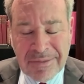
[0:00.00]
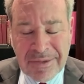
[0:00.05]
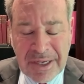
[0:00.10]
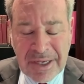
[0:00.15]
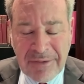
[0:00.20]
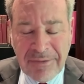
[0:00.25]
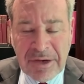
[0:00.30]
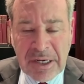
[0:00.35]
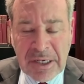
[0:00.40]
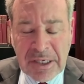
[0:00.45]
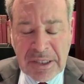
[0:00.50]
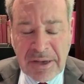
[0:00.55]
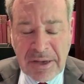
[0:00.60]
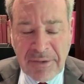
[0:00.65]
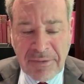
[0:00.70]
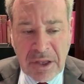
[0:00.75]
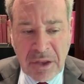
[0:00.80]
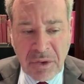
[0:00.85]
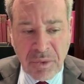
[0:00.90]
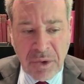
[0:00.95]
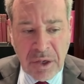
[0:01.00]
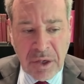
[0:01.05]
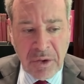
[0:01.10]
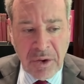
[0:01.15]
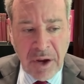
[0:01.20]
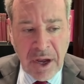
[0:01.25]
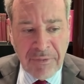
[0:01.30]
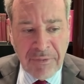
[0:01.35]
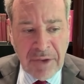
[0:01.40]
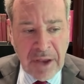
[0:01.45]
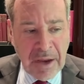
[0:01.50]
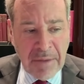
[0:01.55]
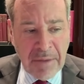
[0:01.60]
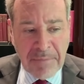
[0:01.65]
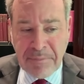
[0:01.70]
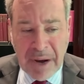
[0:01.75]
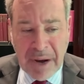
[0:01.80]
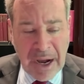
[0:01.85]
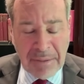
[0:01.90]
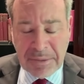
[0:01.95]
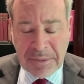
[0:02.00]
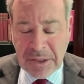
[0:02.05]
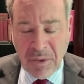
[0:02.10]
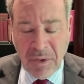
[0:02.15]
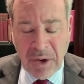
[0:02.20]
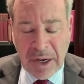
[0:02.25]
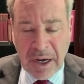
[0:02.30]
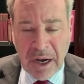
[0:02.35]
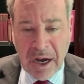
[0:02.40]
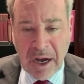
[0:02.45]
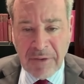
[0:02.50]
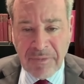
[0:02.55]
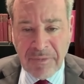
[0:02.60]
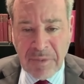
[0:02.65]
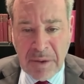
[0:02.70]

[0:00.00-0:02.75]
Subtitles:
even into 73, you have bombs going off.